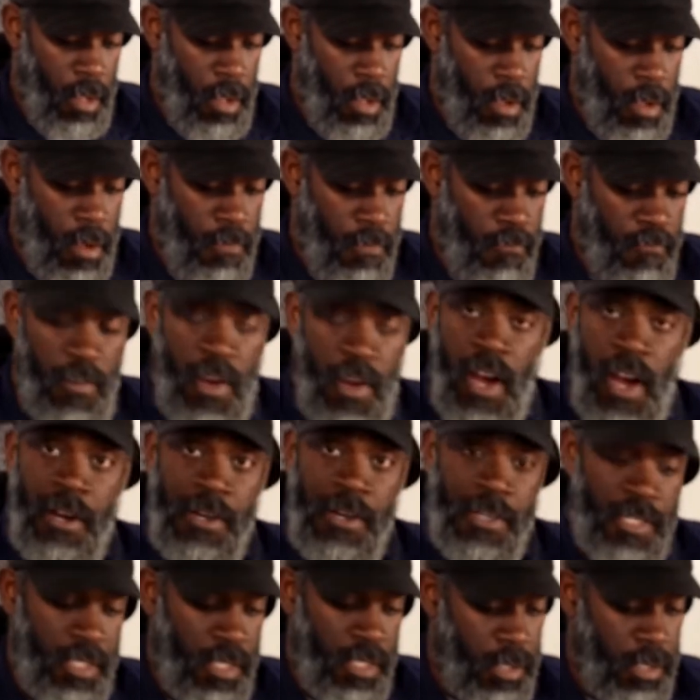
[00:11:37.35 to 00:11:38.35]

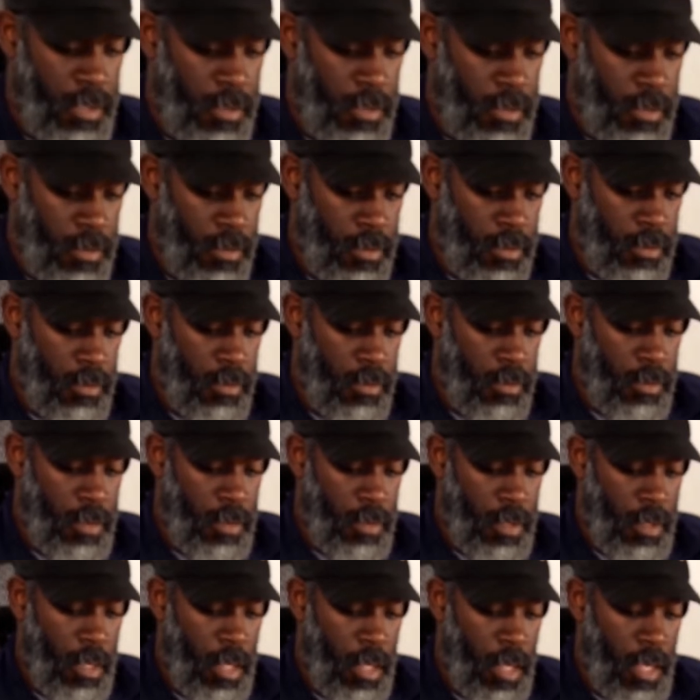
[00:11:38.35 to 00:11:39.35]
Fire steel
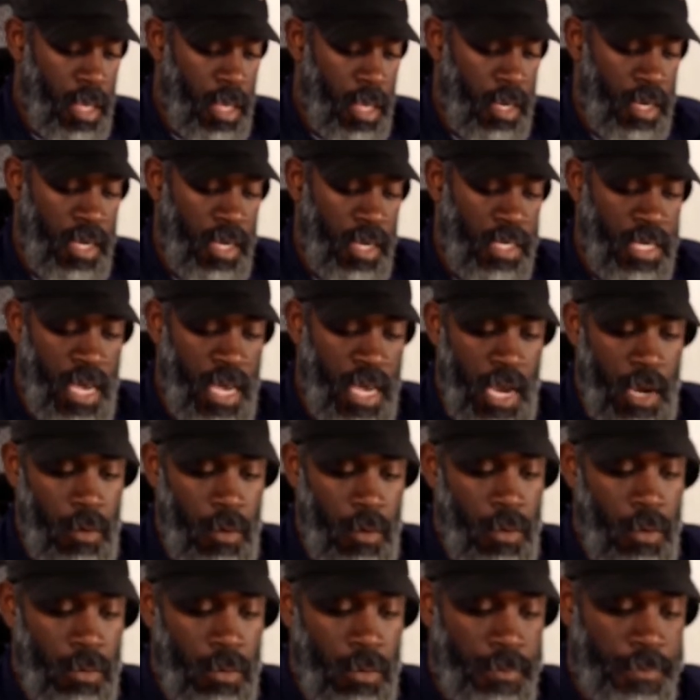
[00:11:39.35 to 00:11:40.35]
and a
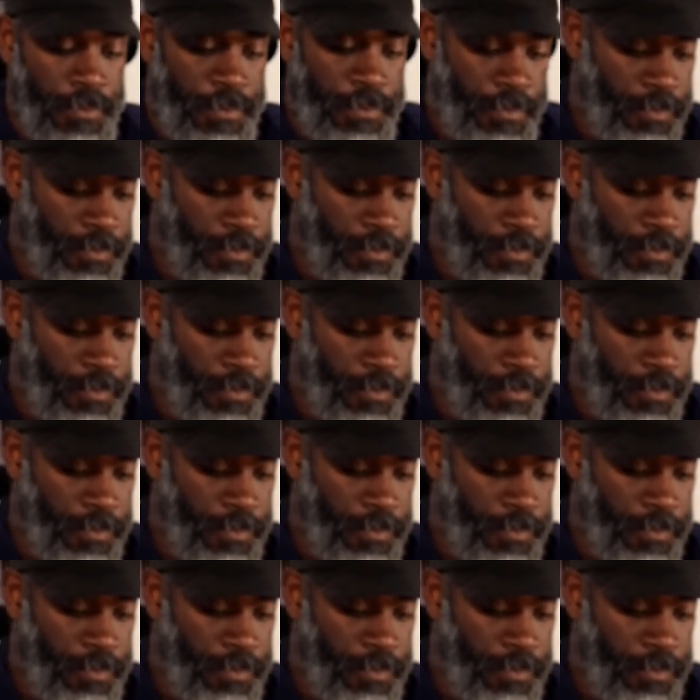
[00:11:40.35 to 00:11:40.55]
towel.